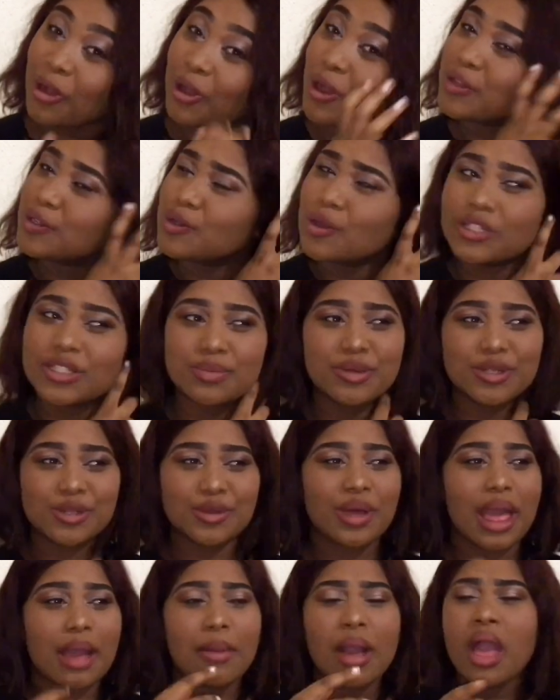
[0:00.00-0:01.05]
Cause what must
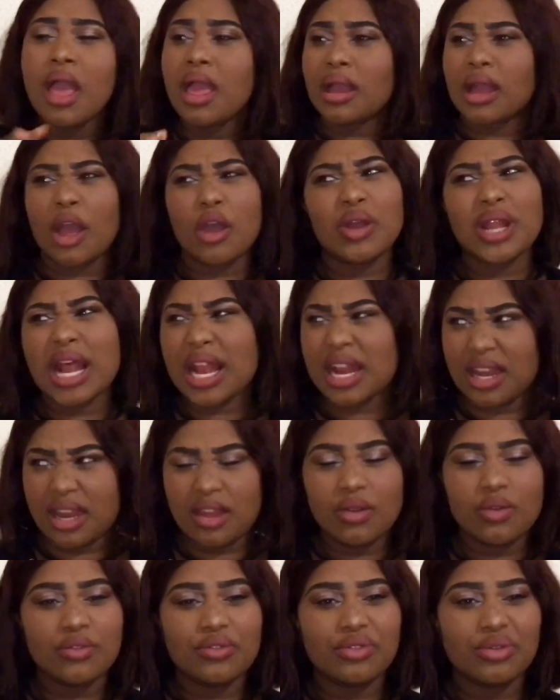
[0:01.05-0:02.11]
I have? But yeah,
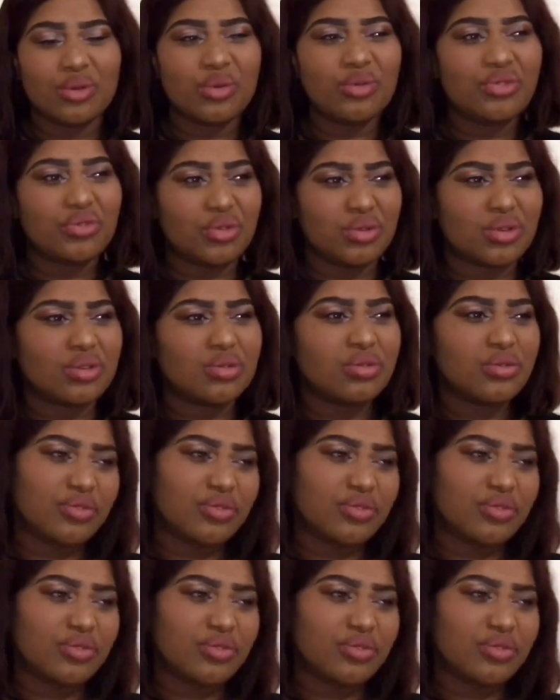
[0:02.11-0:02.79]
because you don't